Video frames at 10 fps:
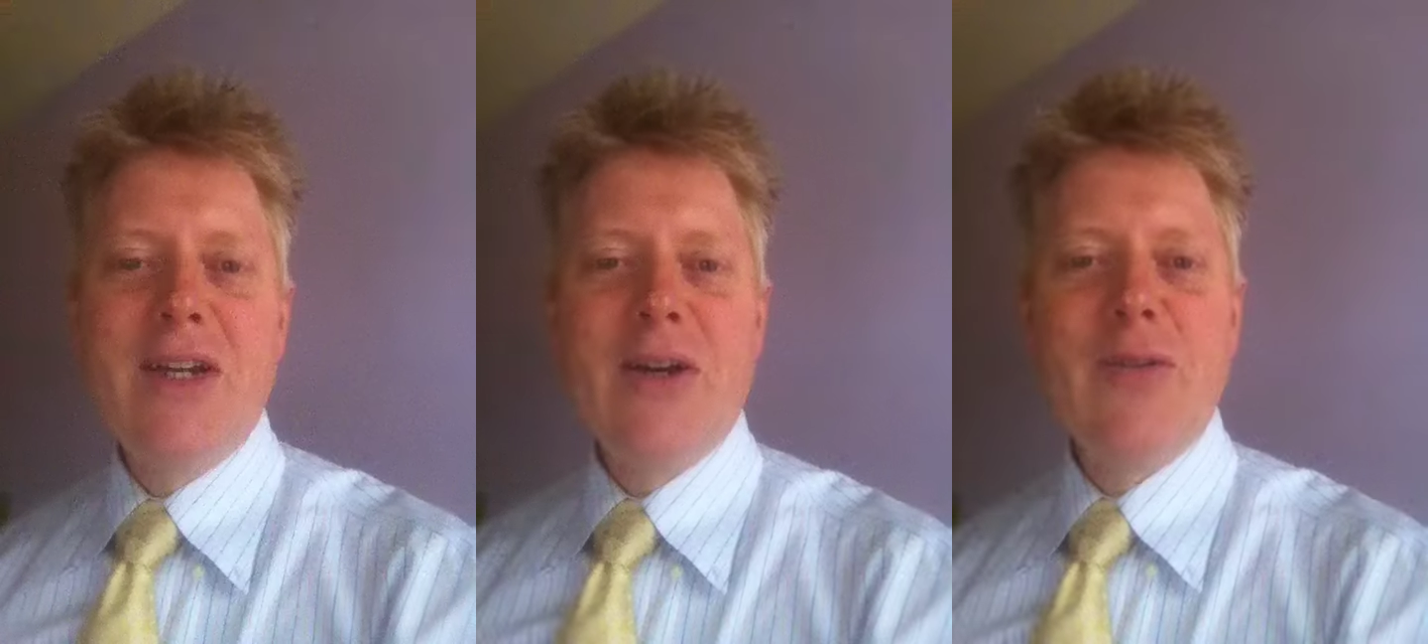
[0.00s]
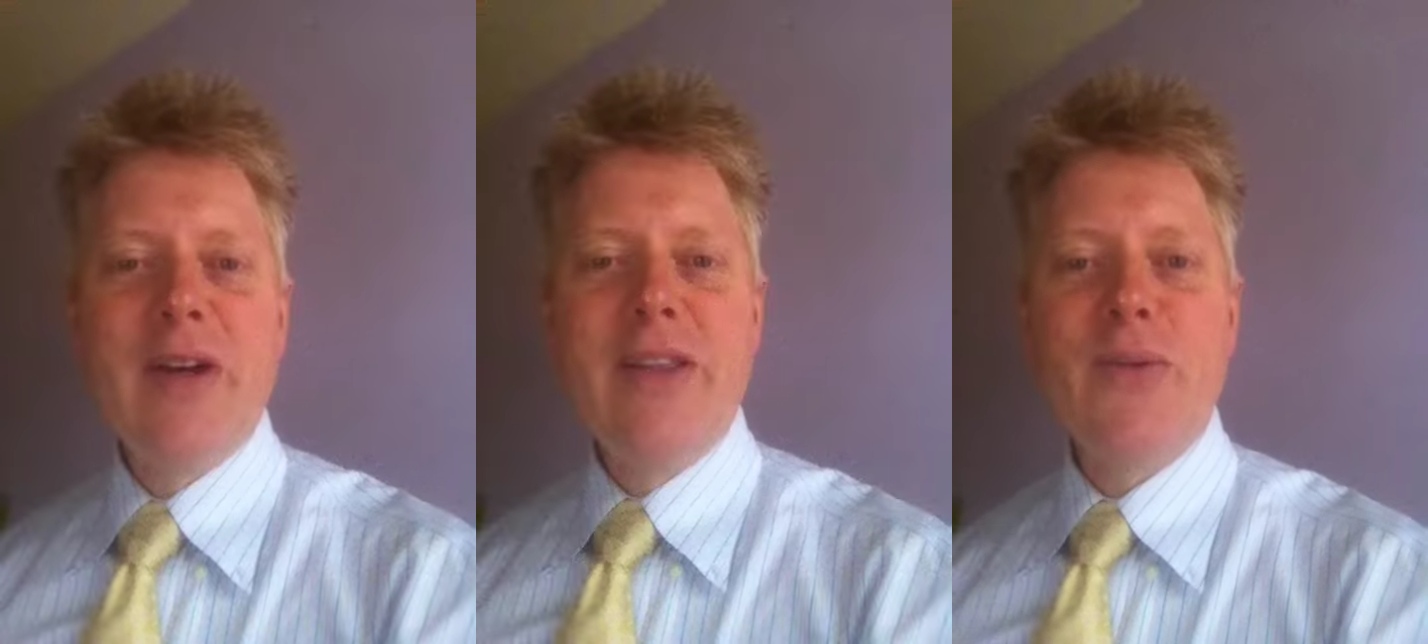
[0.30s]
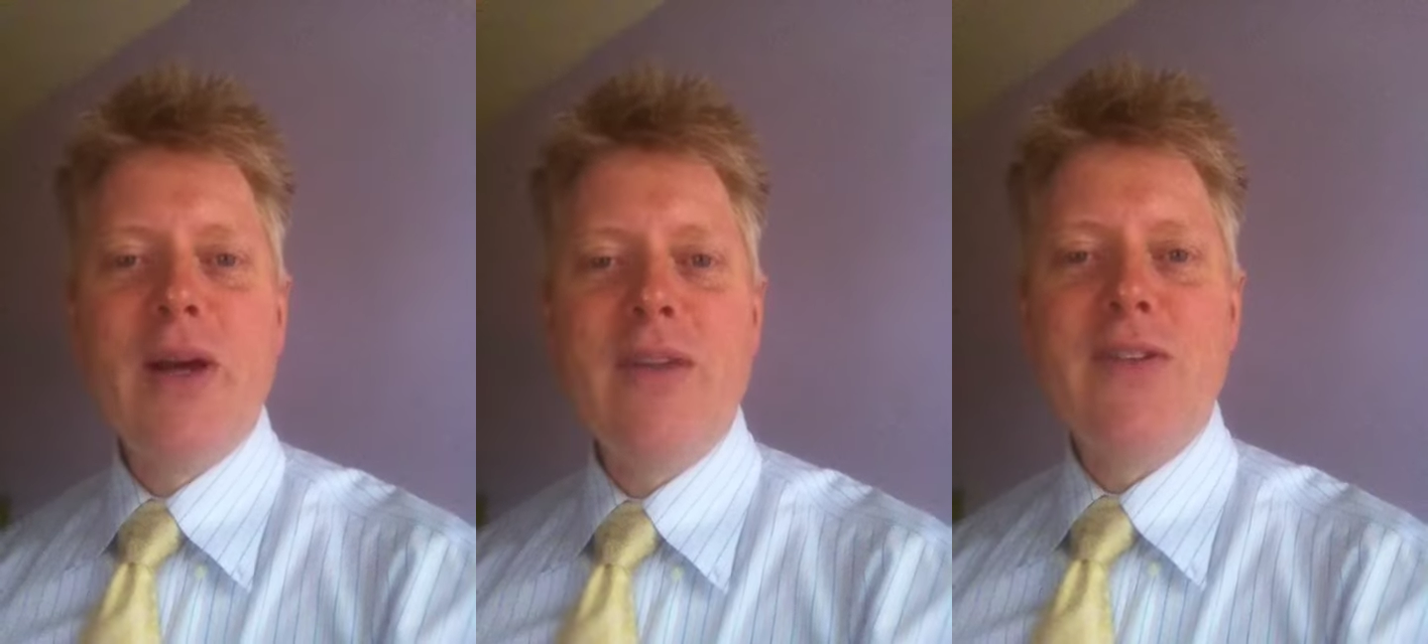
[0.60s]
here and the
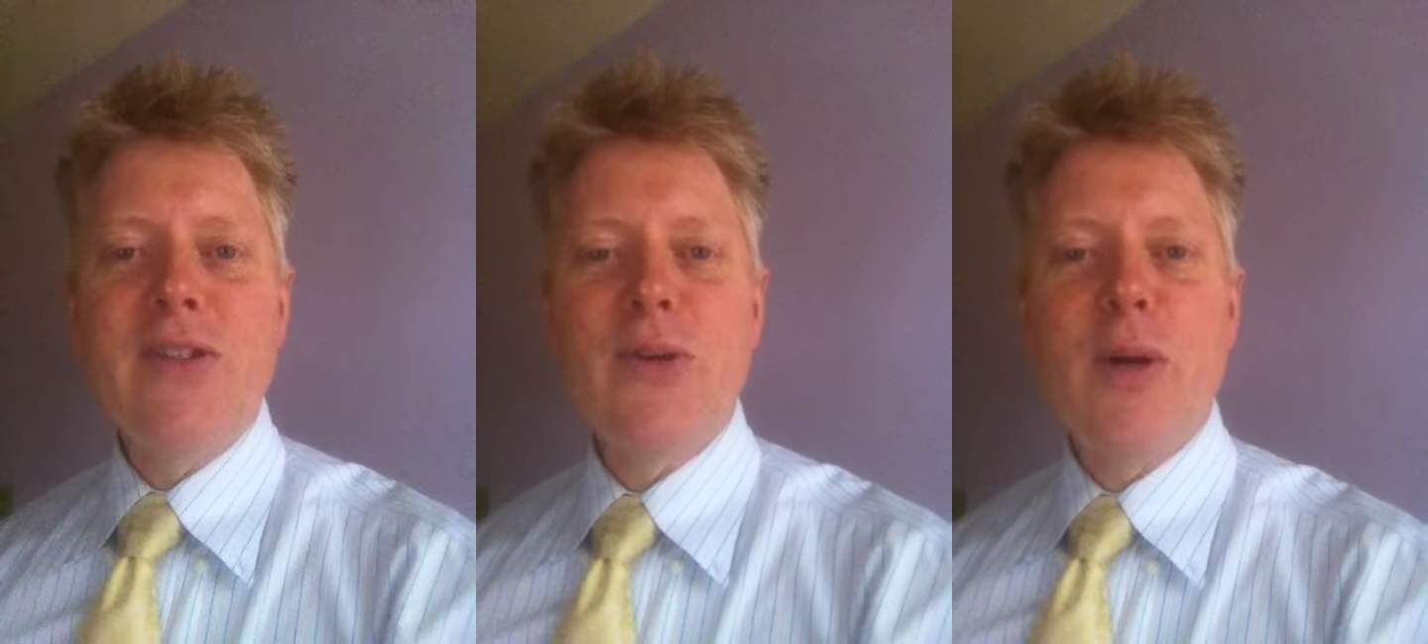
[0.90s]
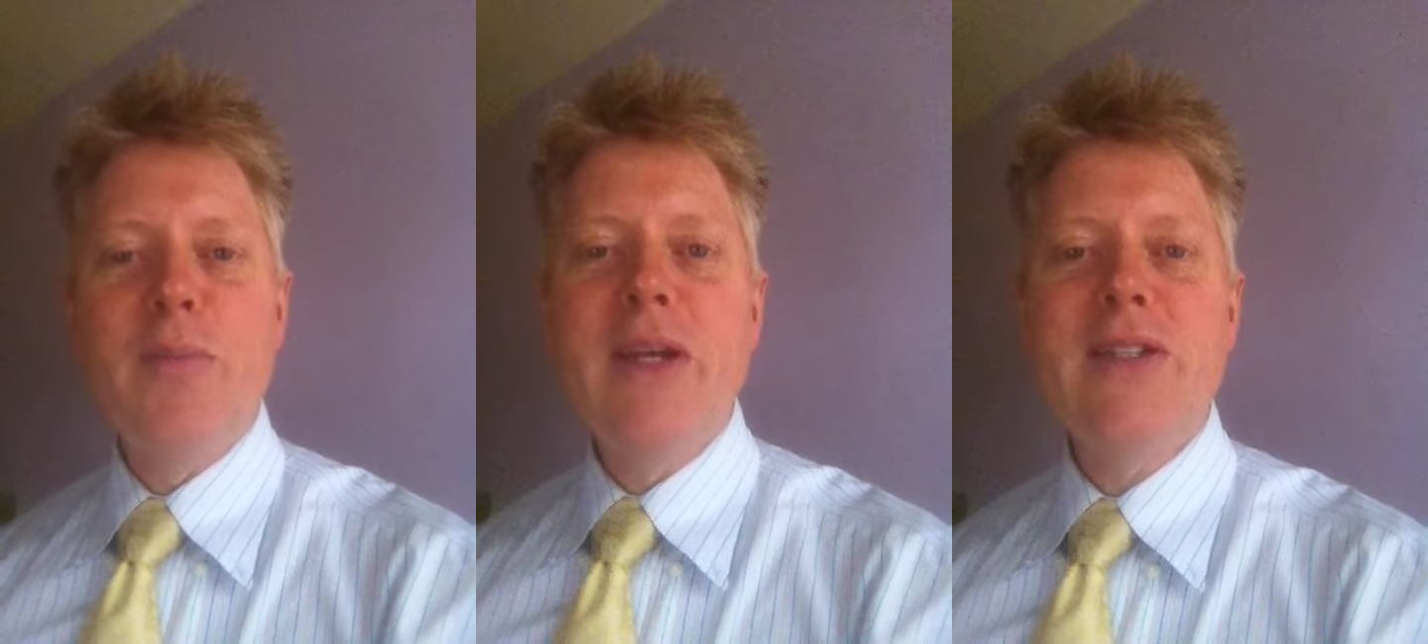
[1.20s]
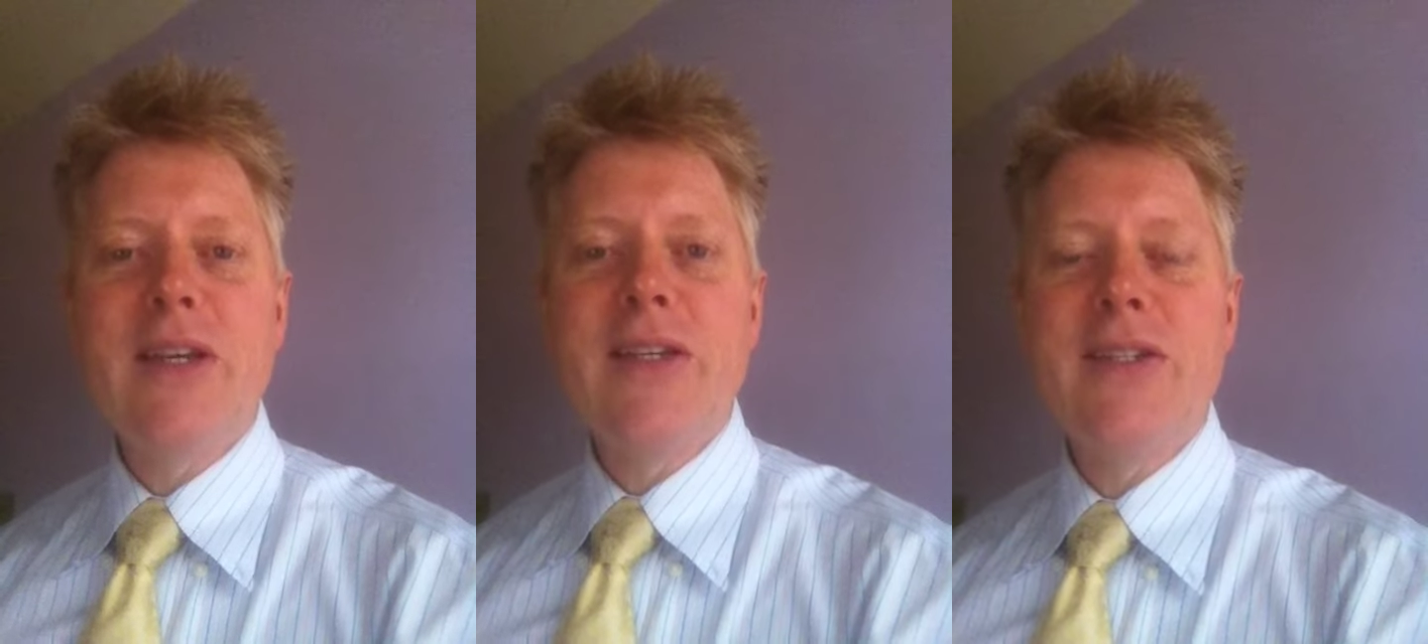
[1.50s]
relevance to our
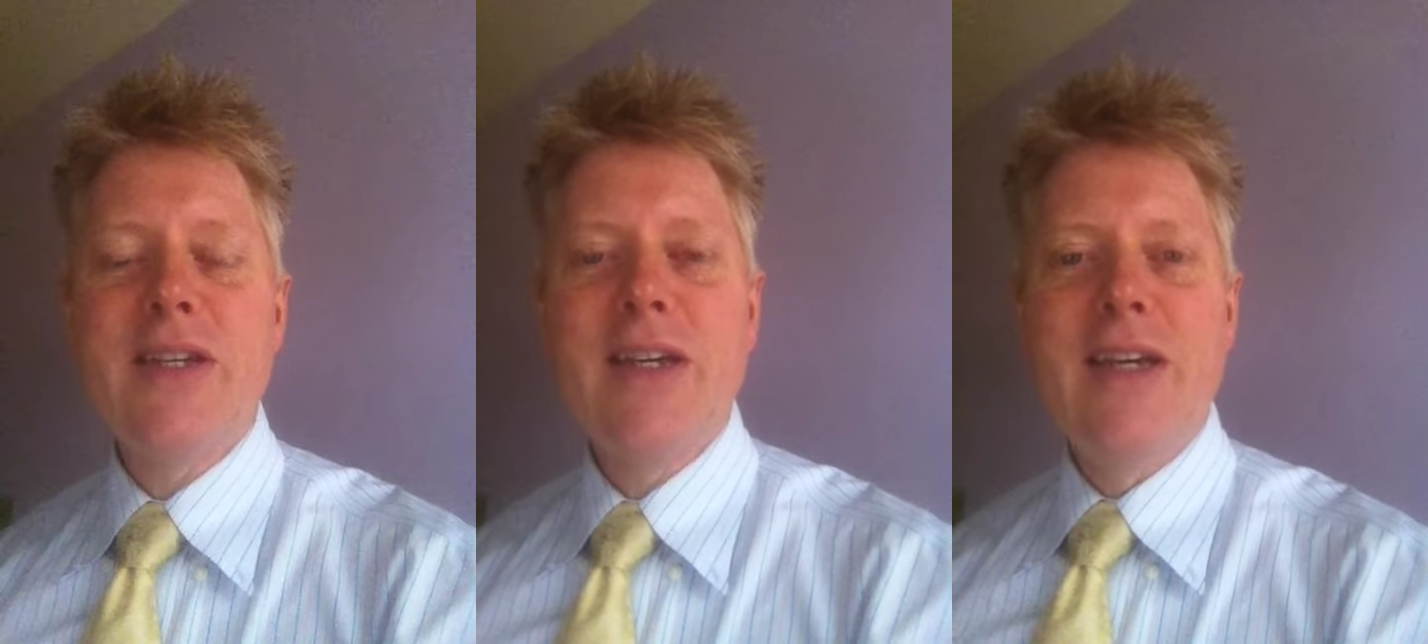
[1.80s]
business